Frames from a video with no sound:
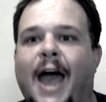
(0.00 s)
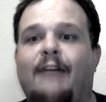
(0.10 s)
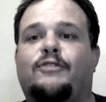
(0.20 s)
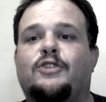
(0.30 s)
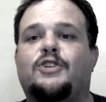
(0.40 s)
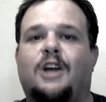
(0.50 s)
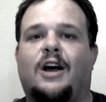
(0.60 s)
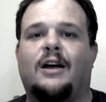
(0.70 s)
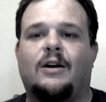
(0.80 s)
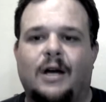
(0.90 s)

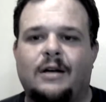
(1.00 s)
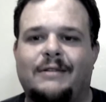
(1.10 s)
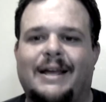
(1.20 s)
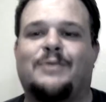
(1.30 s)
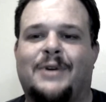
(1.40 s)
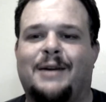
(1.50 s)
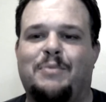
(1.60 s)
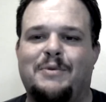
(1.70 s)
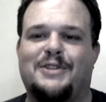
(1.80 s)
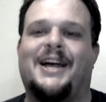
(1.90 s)
Aftershock. That's what kind of
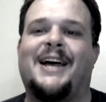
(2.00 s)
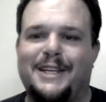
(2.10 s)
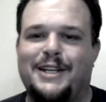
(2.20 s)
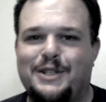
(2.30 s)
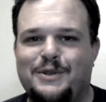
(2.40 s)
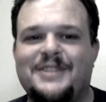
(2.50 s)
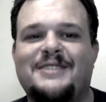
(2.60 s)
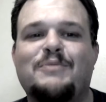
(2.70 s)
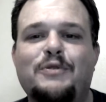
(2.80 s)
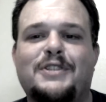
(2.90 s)
premieres I get into,
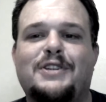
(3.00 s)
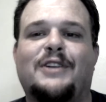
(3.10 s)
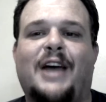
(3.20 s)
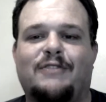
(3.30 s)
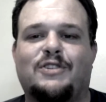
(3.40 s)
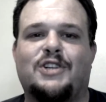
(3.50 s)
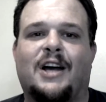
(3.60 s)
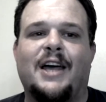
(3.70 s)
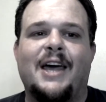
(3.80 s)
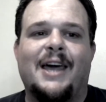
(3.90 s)
is movies called
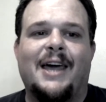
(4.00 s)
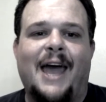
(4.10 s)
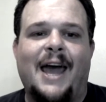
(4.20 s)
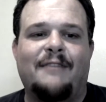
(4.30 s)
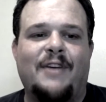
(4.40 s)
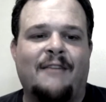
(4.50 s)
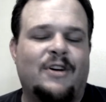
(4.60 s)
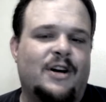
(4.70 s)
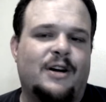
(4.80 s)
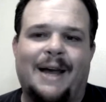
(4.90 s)
Aftershock. And if you haven't
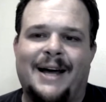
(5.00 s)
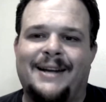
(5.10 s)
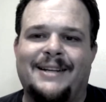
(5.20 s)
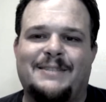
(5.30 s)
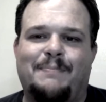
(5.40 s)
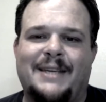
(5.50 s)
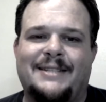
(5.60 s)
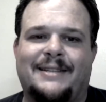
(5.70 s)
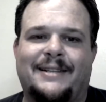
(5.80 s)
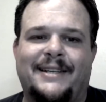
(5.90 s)
heard about it, it's
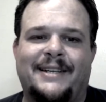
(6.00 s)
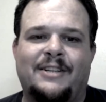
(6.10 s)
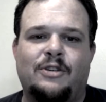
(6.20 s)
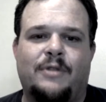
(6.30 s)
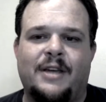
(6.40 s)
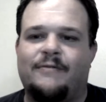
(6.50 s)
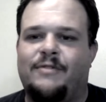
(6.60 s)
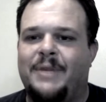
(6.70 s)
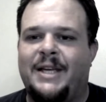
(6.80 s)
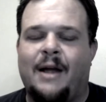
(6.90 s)
basically a new thing
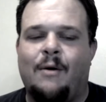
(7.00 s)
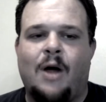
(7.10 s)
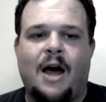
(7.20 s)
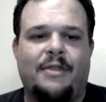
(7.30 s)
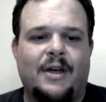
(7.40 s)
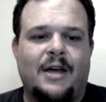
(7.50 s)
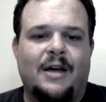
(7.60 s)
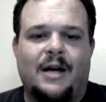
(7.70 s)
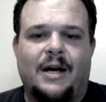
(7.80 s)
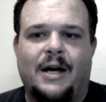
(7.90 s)
from Eli Roth,
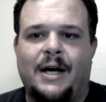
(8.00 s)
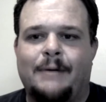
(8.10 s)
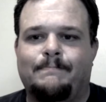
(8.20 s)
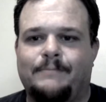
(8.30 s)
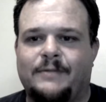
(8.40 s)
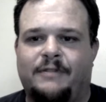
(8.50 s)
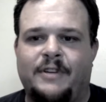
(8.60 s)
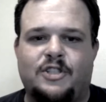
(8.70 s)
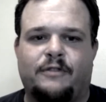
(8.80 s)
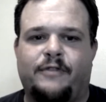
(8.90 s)
um,
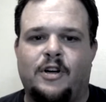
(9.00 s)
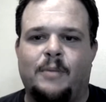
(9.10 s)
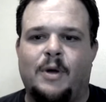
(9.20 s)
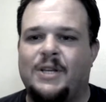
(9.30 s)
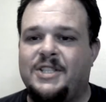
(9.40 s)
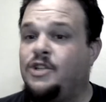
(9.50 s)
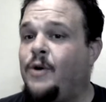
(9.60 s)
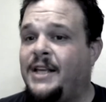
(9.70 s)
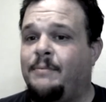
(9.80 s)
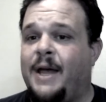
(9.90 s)
feature film. It wasn't
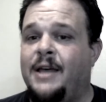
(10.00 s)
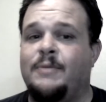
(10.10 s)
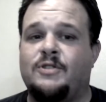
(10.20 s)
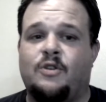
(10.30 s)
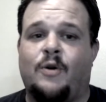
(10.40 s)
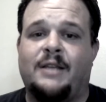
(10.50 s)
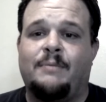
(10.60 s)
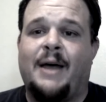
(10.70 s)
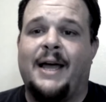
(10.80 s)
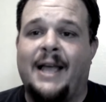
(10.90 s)
directed by him, it was directed
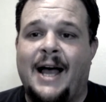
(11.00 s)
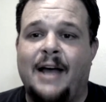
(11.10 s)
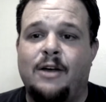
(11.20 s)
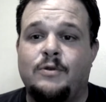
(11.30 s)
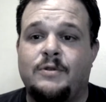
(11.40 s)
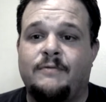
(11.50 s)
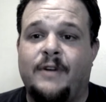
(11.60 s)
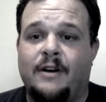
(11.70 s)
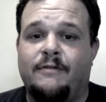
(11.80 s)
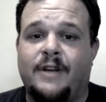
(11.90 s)
by a guy who's
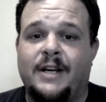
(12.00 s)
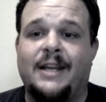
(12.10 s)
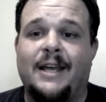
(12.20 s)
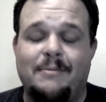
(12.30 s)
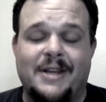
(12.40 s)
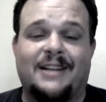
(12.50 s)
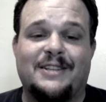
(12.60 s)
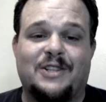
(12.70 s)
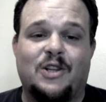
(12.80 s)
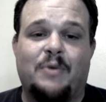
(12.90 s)
very funny named
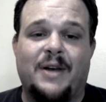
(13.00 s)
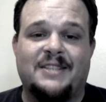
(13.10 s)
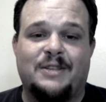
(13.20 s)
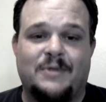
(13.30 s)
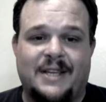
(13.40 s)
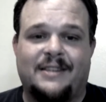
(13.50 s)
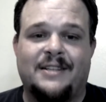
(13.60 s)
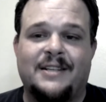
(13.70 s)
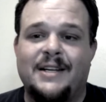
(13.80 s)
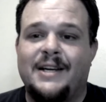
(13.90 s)
Nicholas Lopez. He was at
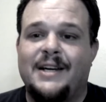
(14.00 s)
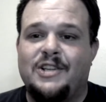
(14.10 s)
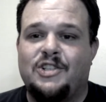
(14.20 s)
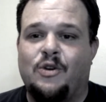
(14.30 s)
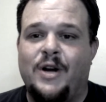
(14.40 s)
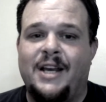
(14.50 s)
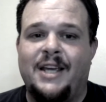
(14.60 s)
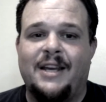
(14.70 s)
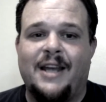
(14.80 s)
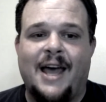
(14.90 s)
the
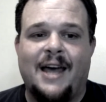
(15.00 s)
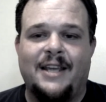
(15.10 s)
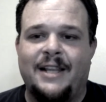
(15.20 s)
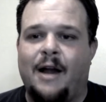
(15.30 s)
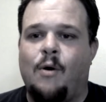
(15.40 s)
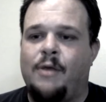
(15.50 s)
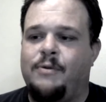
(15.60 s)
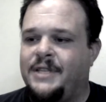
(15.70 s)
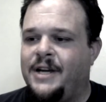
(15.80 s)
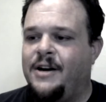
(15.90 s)
screening and Eli Roth
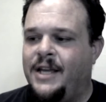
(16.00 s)
was there.